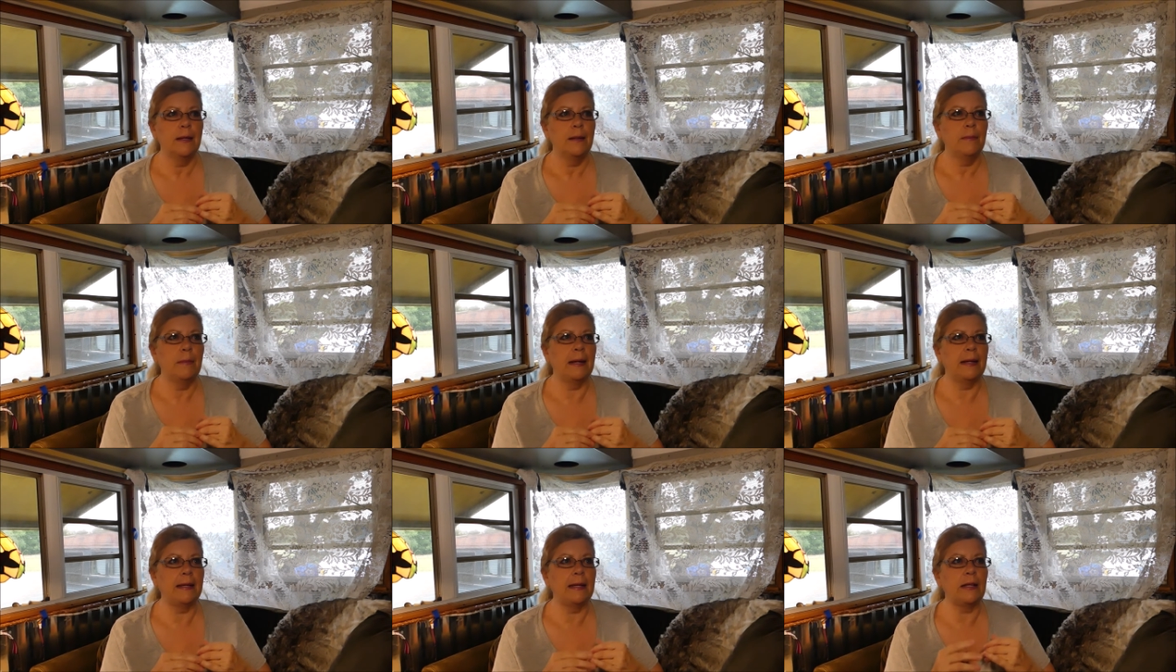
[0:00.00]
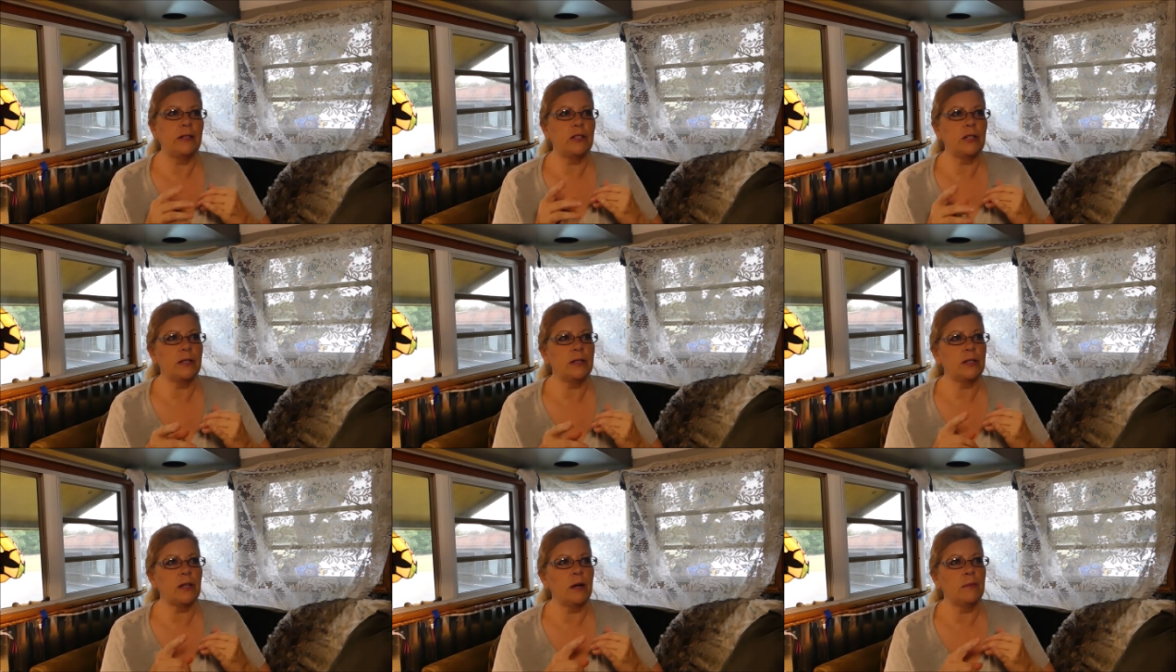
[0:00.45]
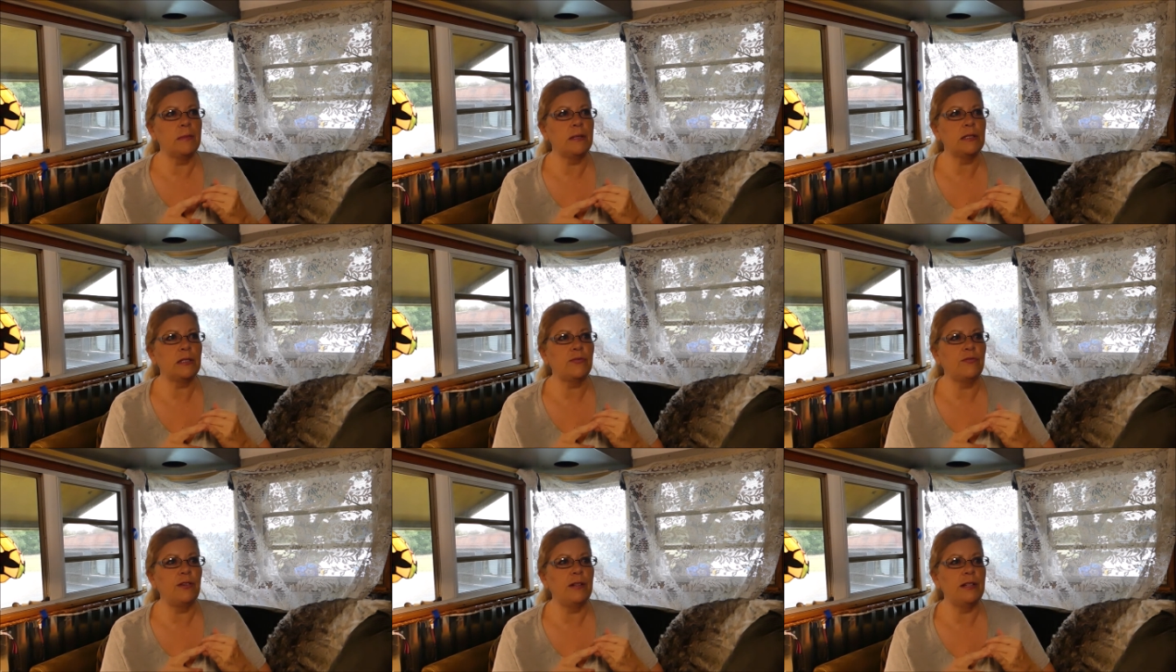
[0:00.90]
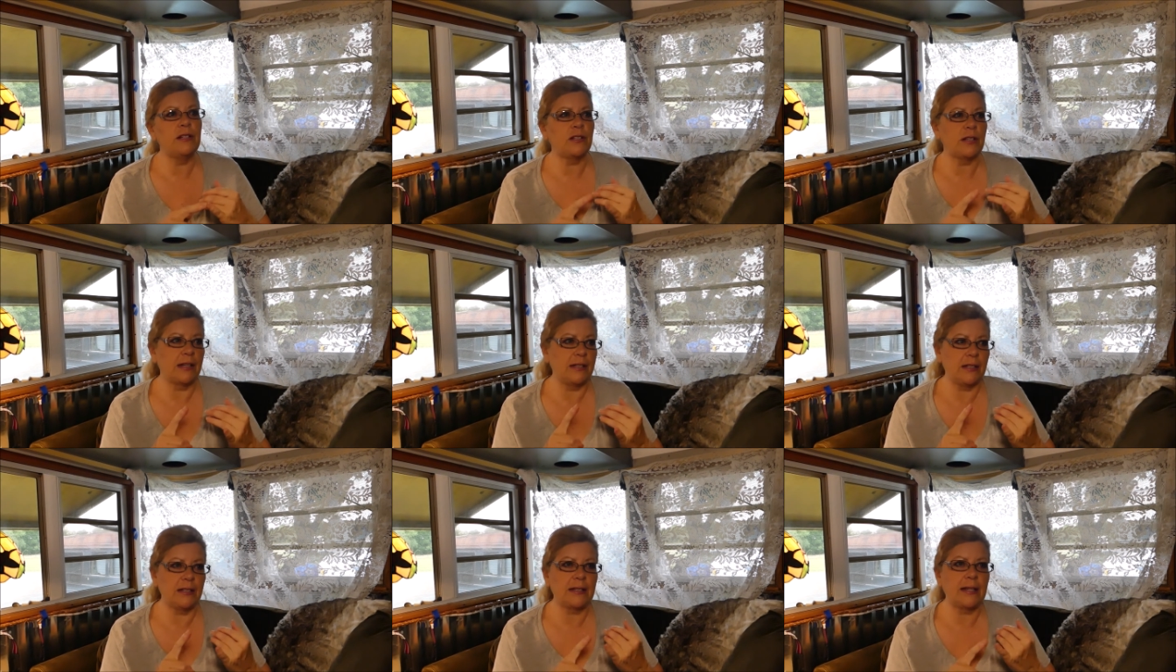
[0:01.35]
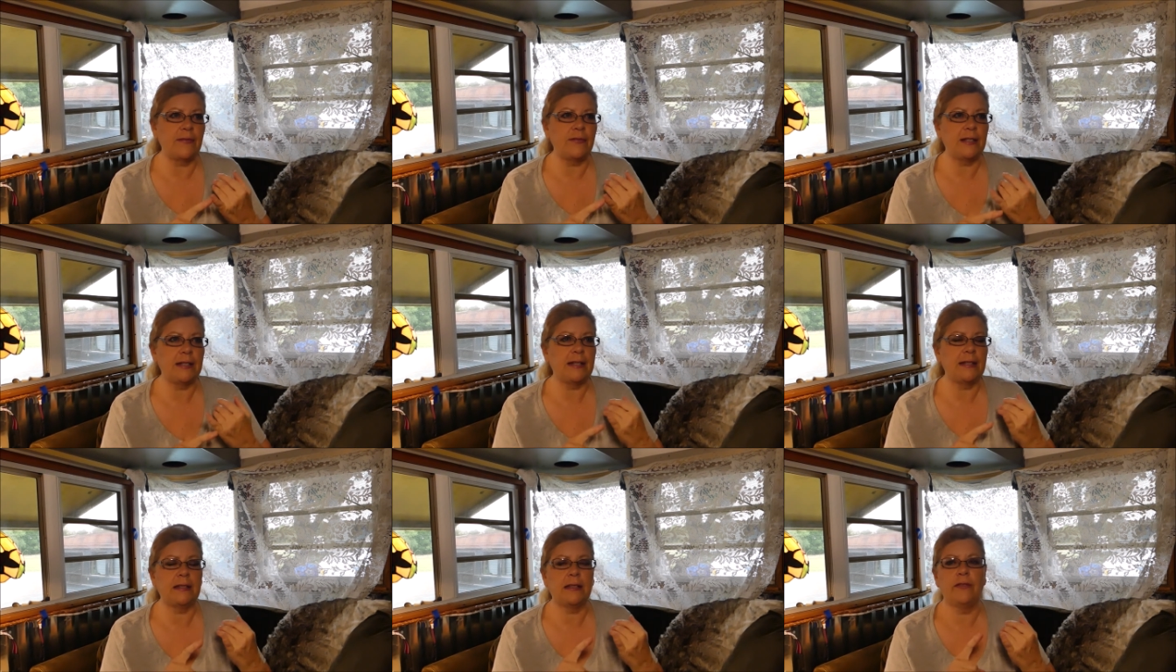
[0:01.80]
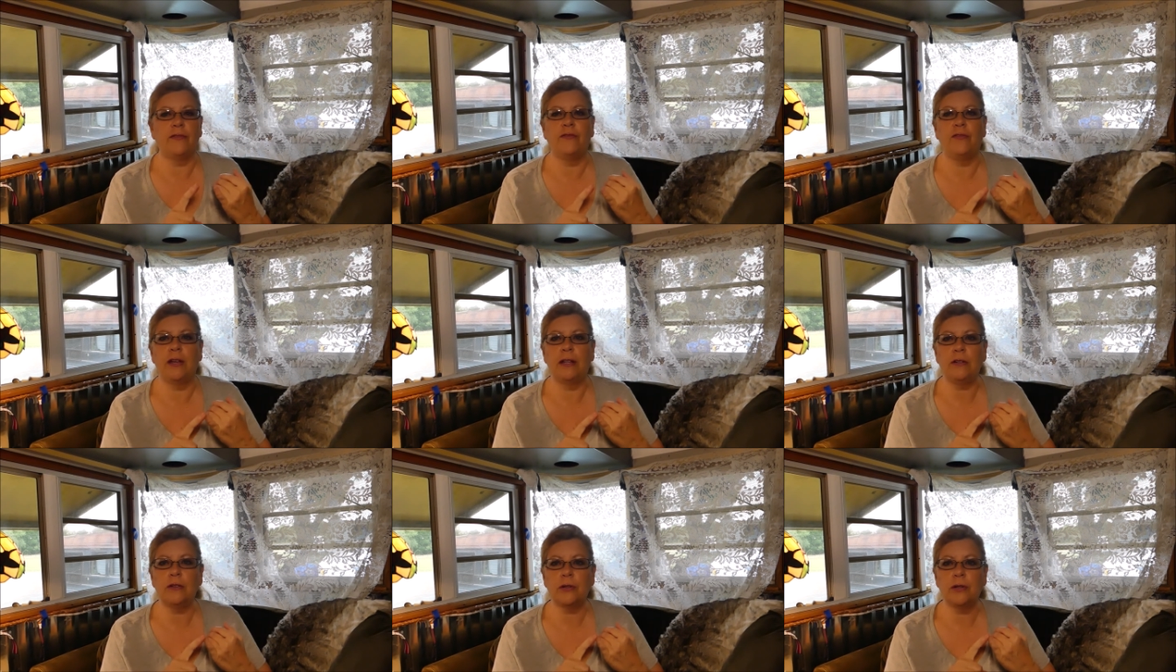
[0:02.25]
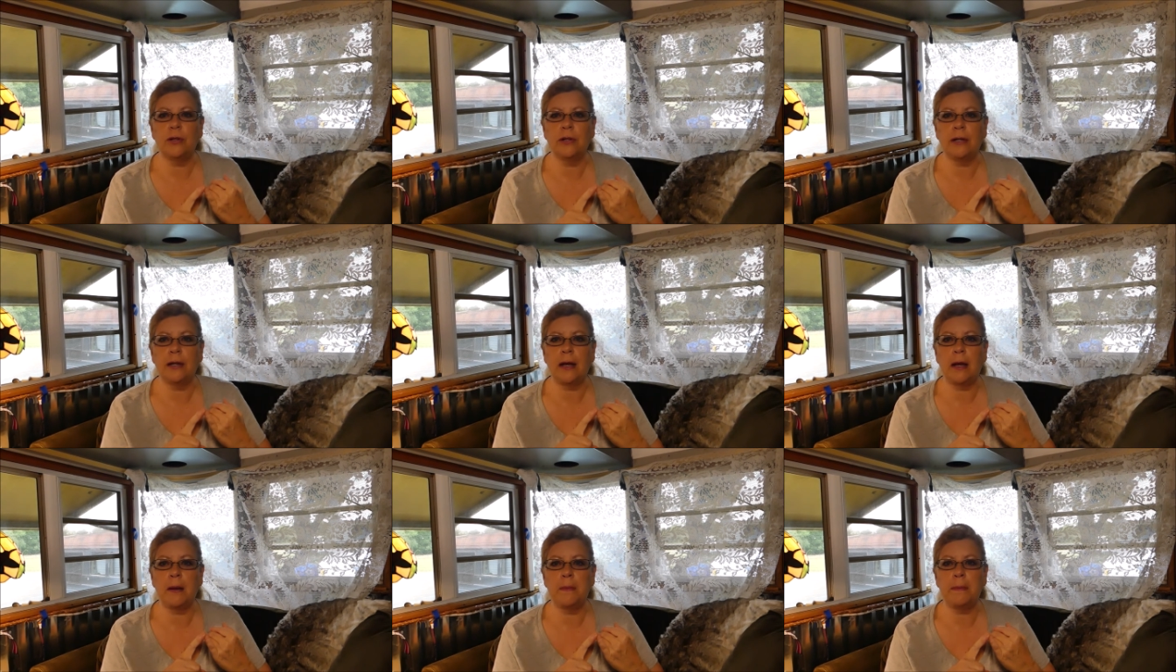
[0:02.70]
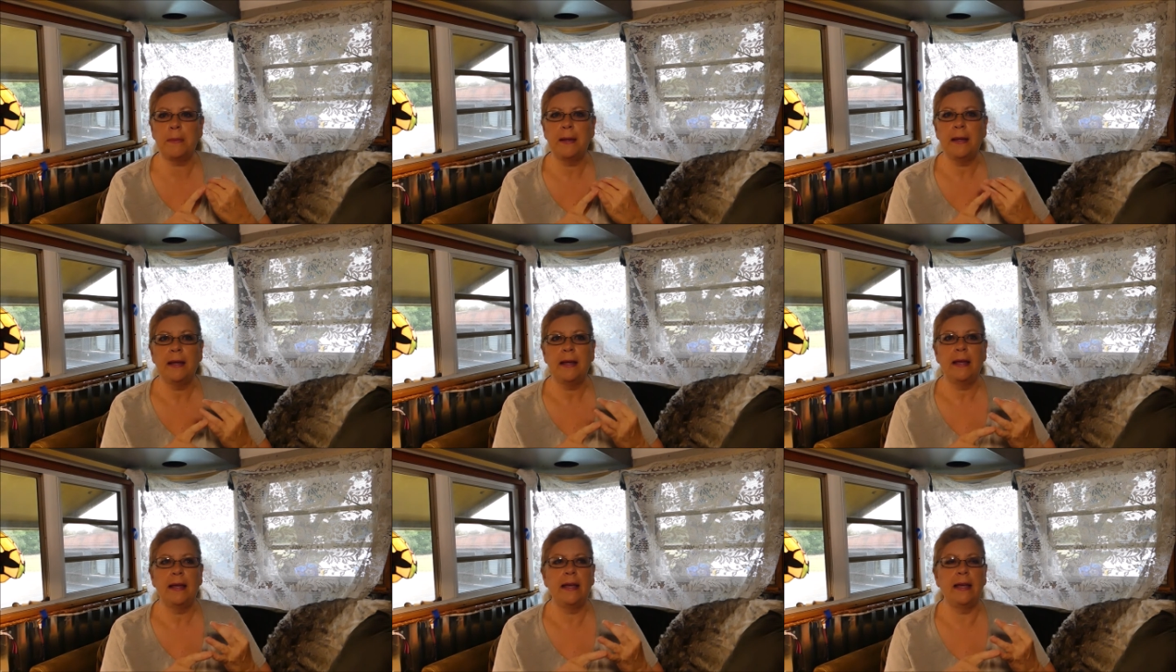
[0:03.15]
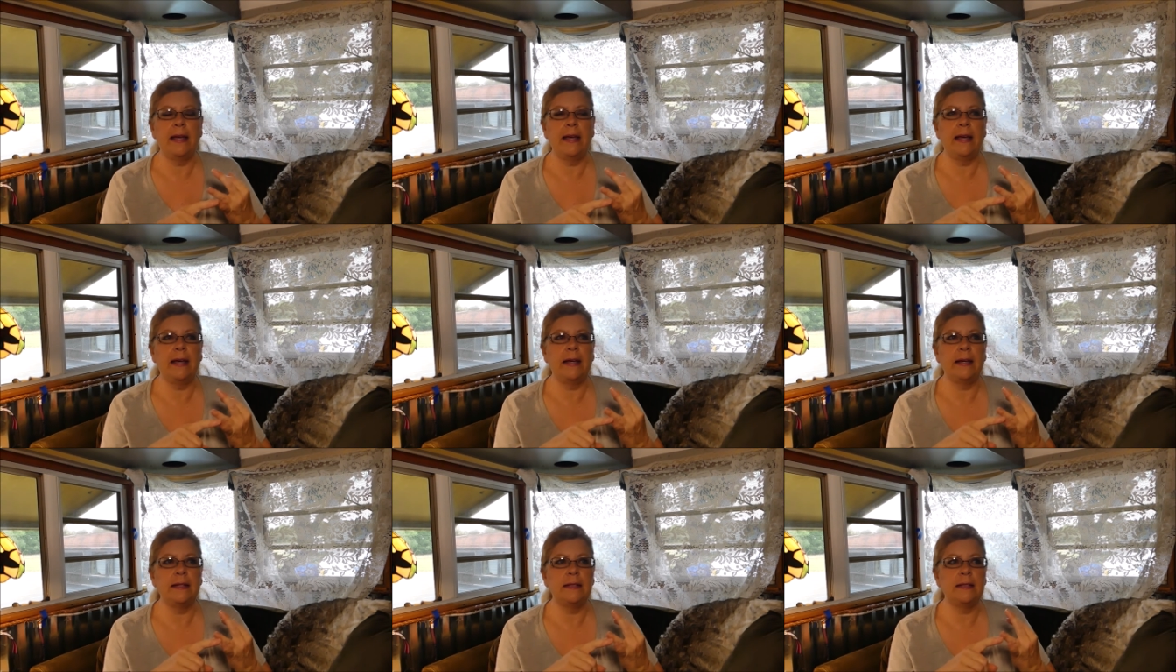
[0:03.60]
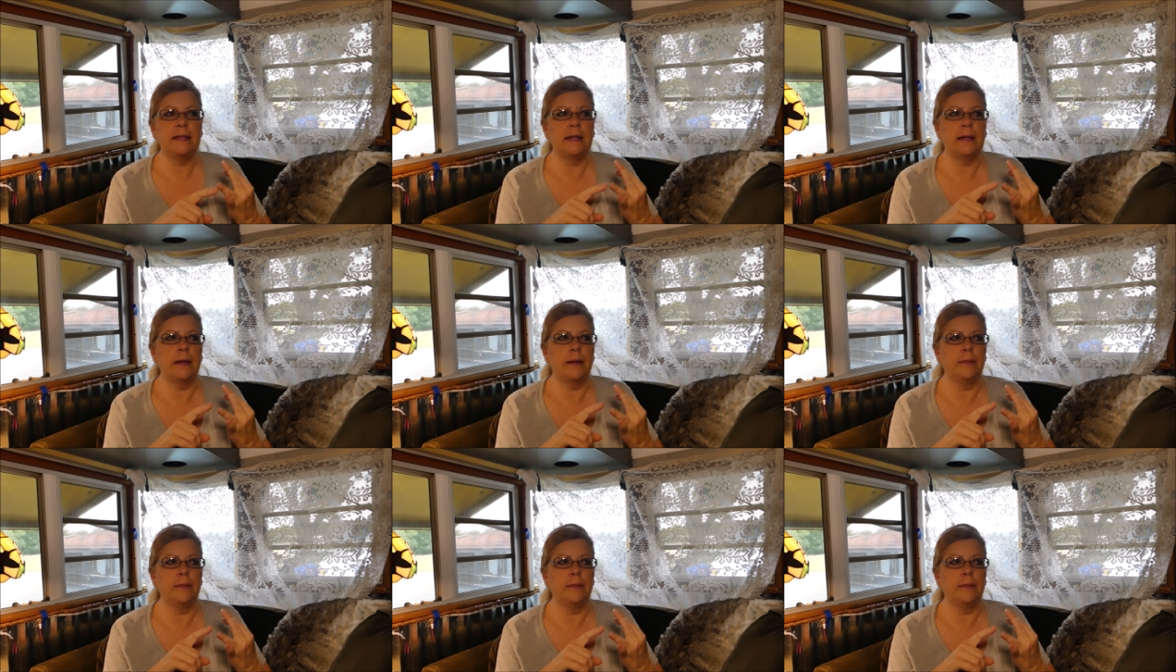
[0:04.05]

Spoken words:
My kitchen's almost finished. I just have to get the vent hood up and